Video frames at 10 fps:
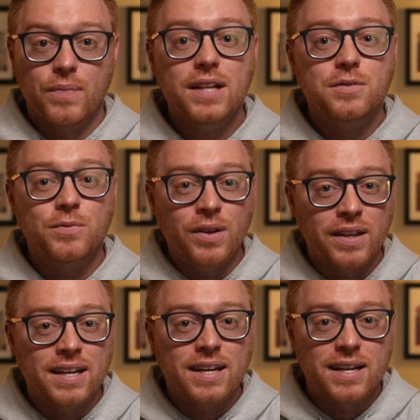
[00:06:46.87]
That's
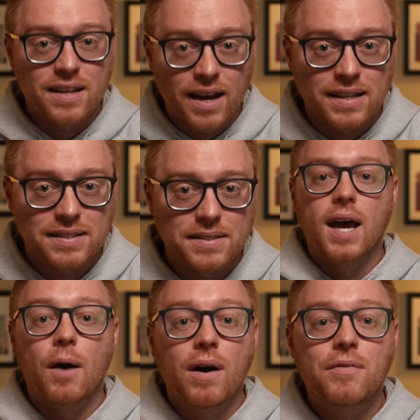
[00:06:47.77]
really nice.
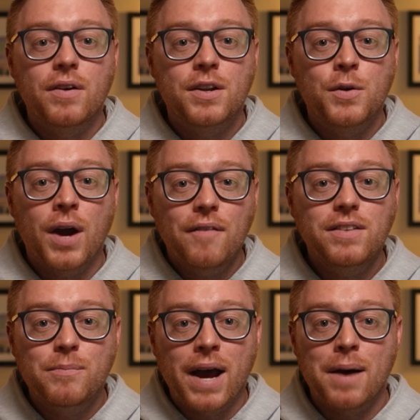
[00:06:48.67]
However, you have
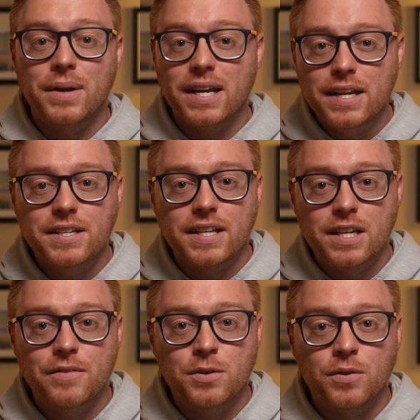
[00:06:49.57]
to map each
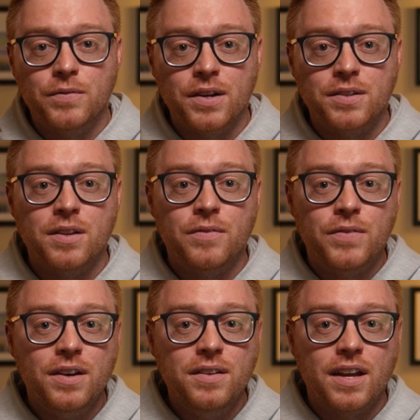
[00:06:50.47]
individual field to the
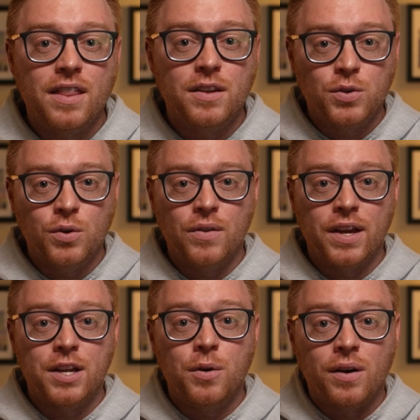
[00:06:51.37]
field in the tool
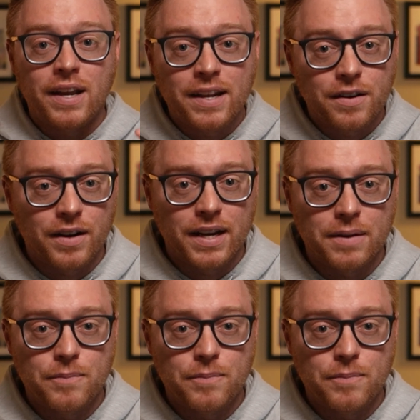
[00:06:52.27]
that you are integrating.